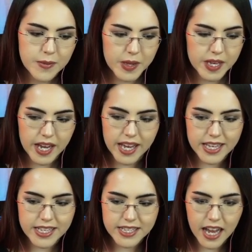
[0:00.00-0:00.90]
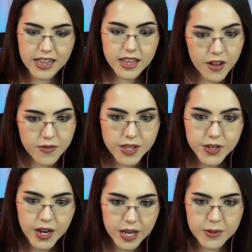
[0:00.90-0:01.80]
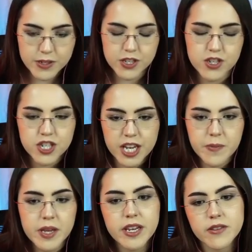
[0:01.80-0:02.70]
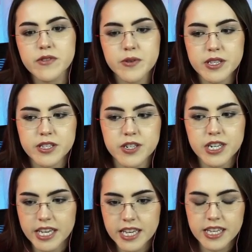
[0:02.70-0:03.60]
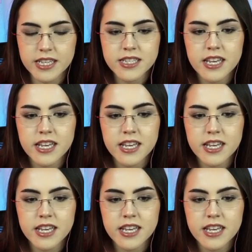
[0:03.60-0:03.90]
because I love that you're able to shape and influence your kids